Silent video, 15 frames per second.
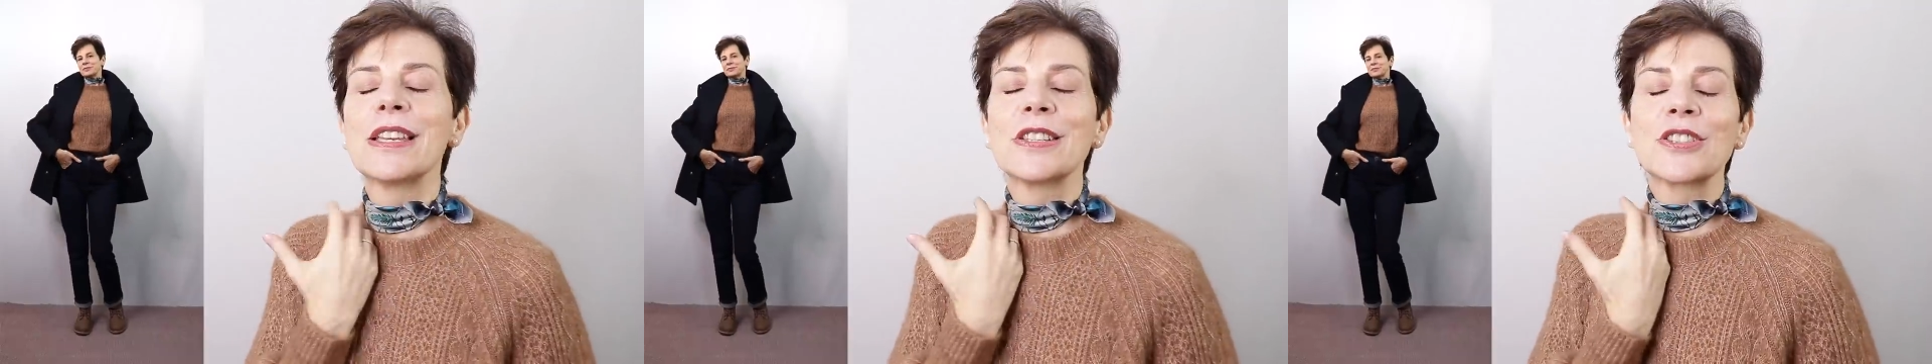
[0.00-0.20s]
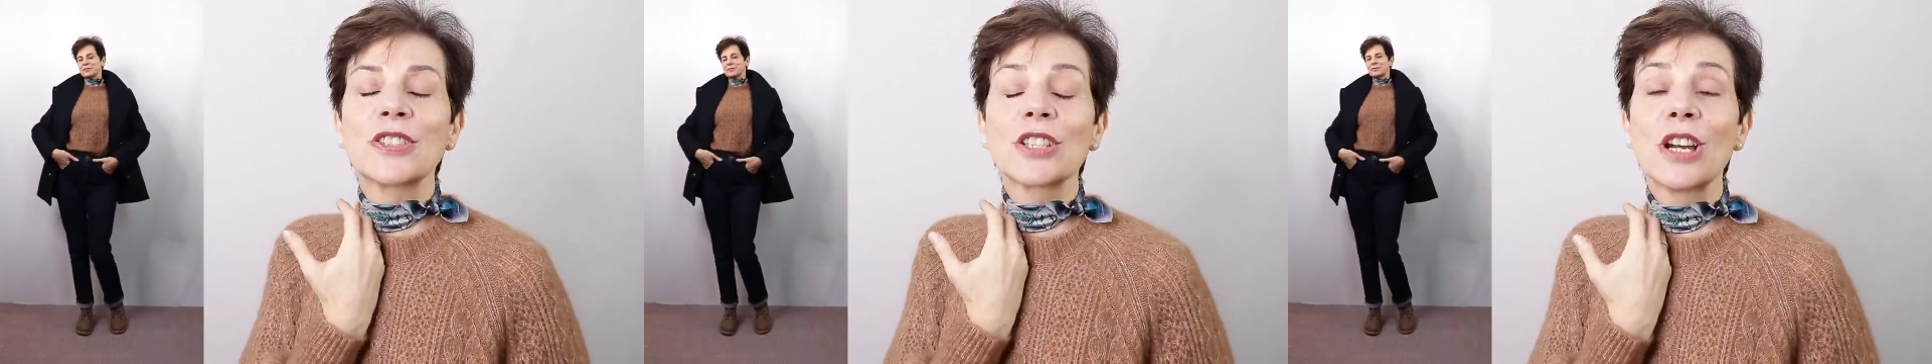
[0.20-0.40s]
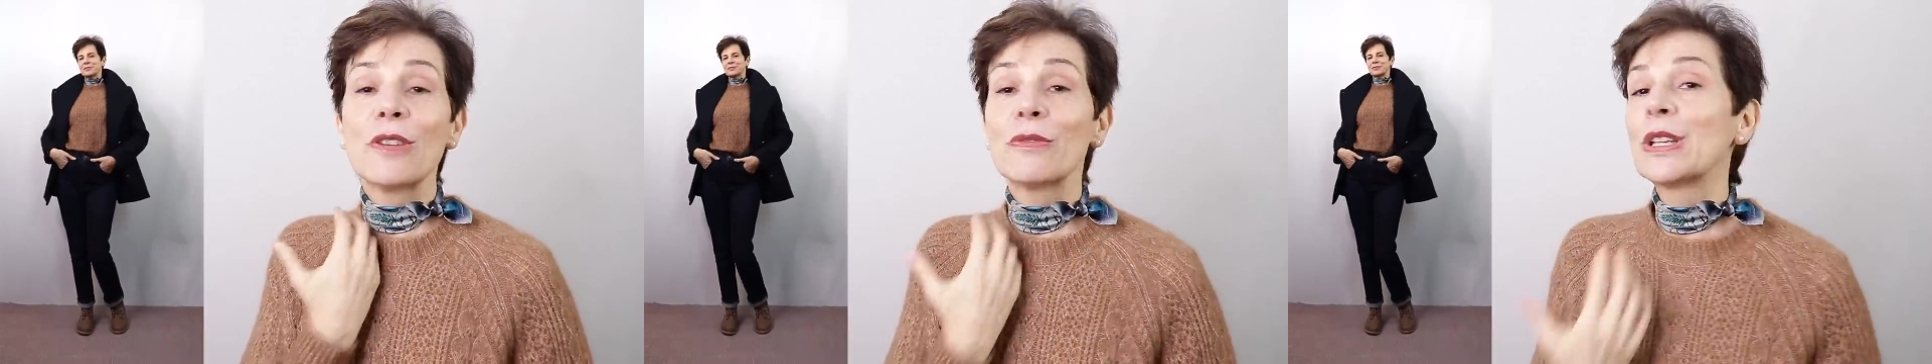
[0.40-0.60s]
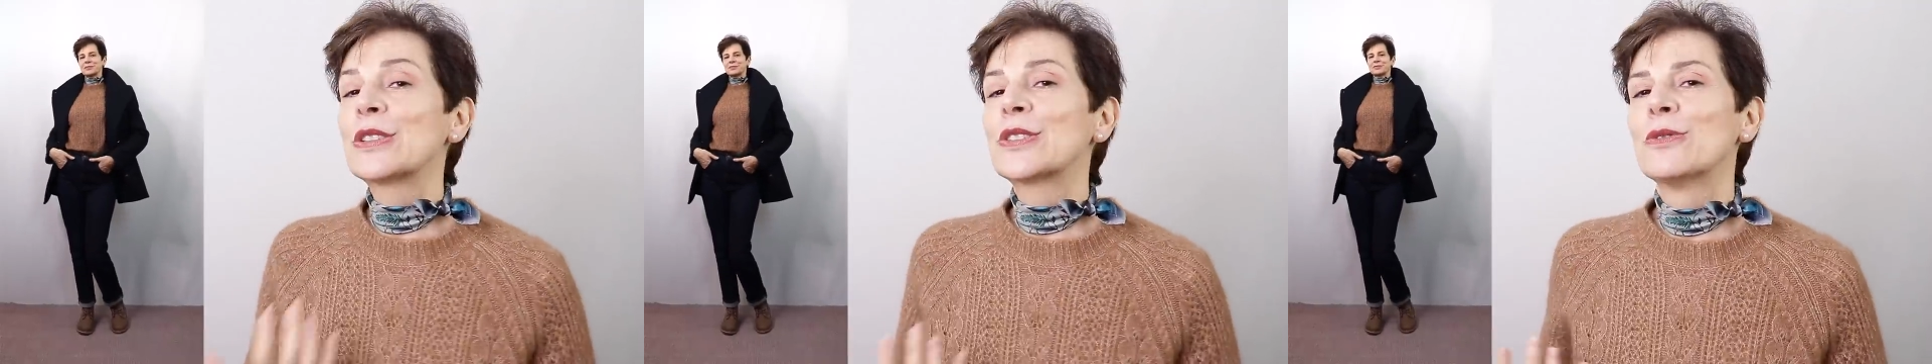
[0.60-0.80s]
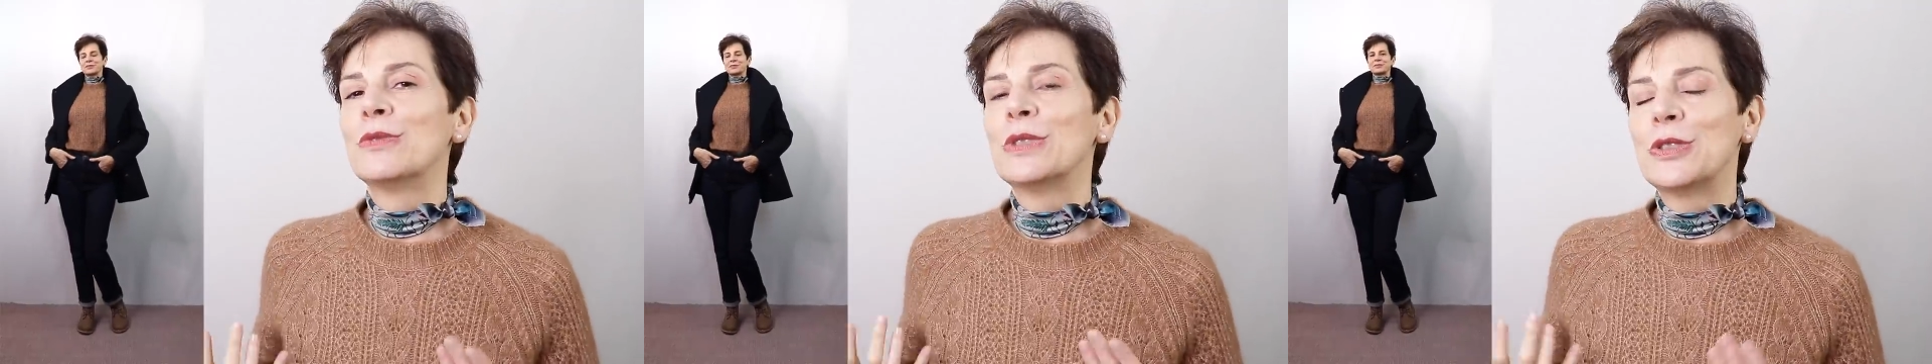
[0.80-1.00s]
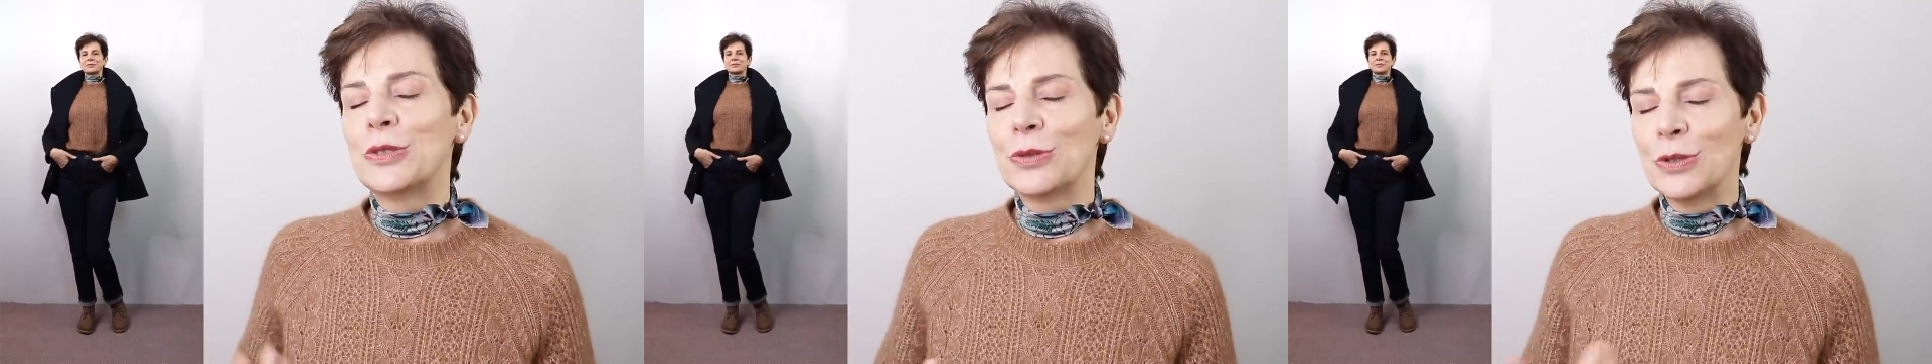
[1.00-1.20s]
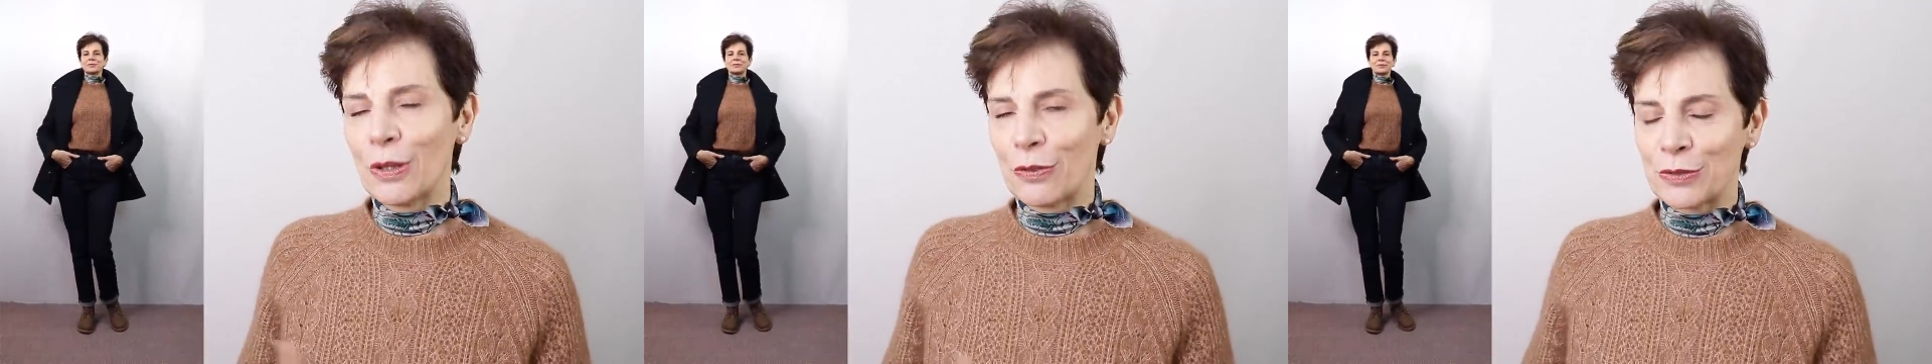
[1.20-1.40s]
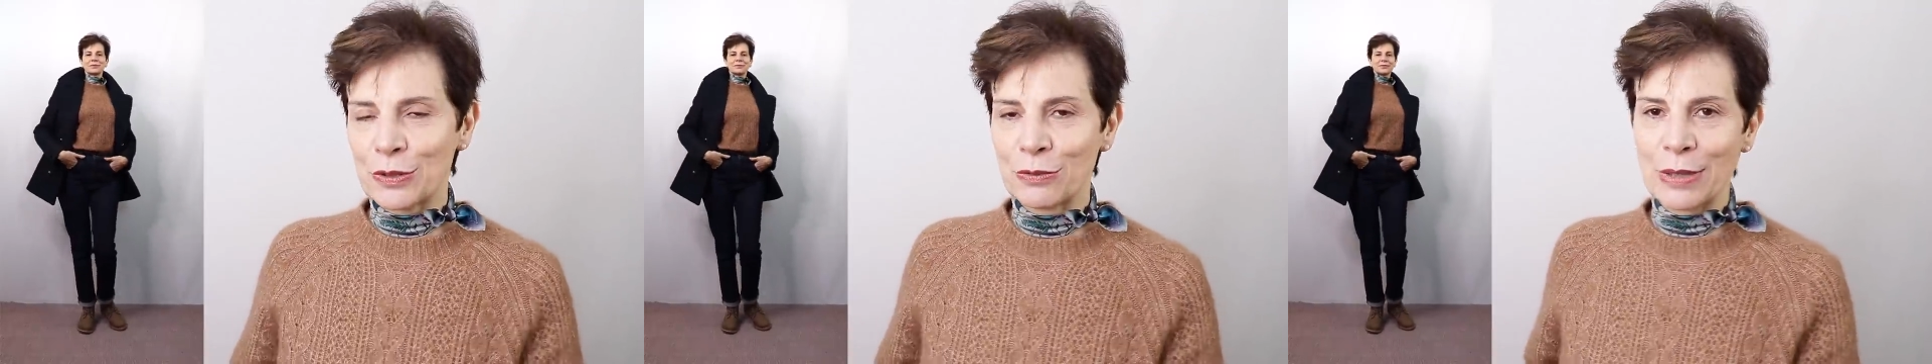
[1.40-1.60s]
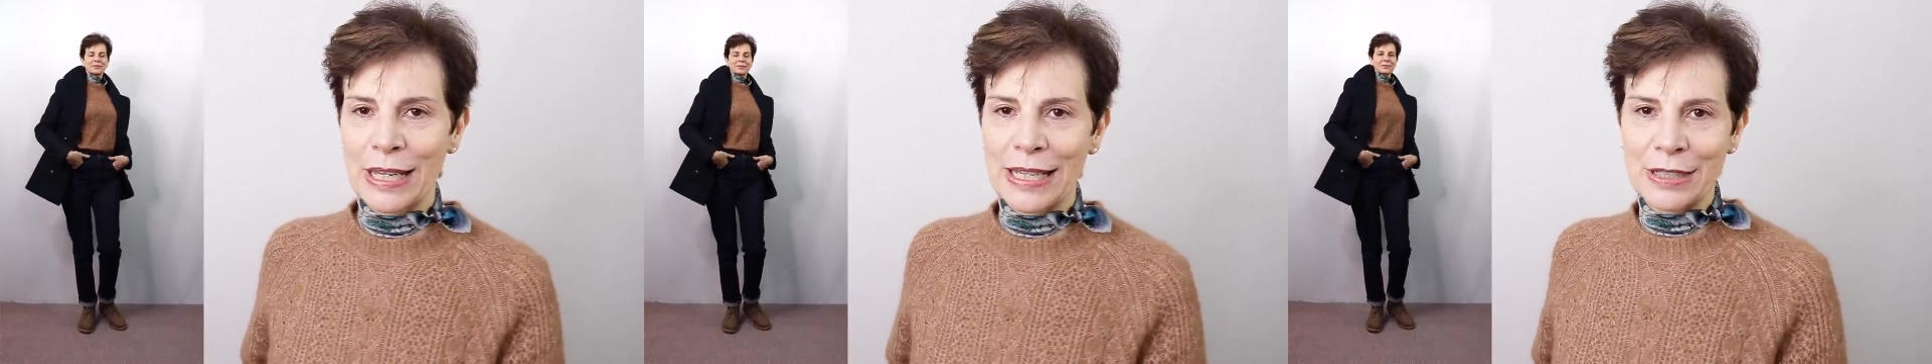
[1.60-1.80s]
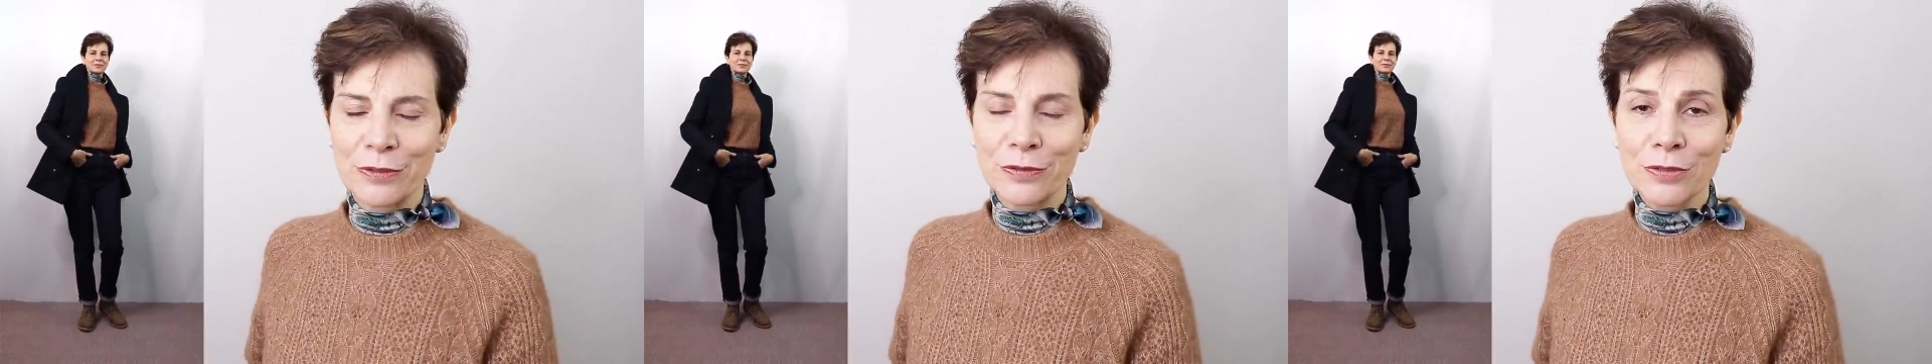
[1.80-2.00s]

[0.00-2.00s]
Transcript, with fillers: scarf that we do love to wear in